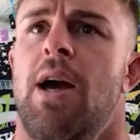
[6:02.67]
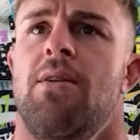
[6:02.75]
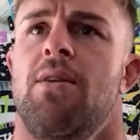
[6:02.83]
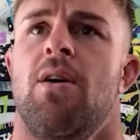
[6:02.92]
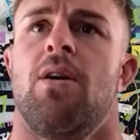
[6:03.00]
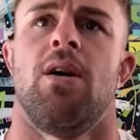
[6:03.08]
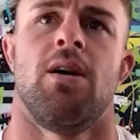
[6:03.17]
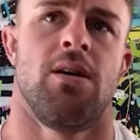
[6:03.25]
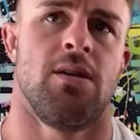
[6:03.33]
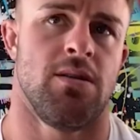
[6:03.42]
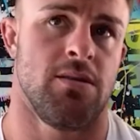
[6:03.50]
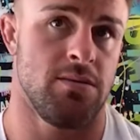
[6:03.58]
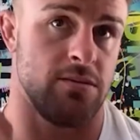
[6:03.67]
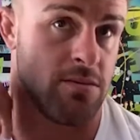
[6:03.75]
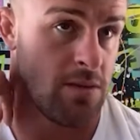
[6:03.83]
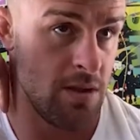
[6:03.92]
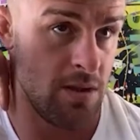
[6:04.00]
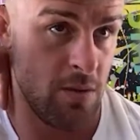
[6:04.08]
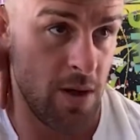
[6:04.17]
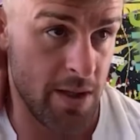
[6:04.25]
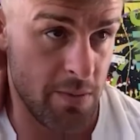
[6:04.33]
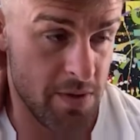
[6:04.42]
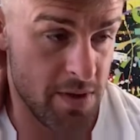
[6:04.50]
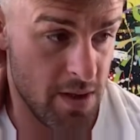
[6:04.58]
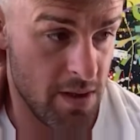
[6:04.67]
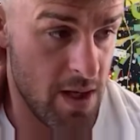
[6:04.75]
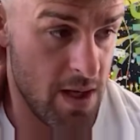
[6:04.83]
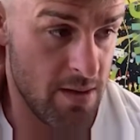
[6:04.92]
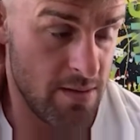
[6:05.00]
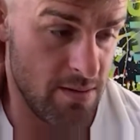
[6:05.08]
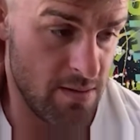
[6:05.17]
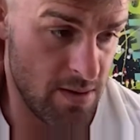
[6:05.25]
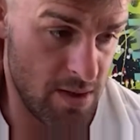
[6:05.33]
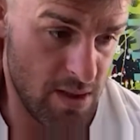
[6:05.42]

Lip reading: Yeah, I don't know. I don't know why he would say that.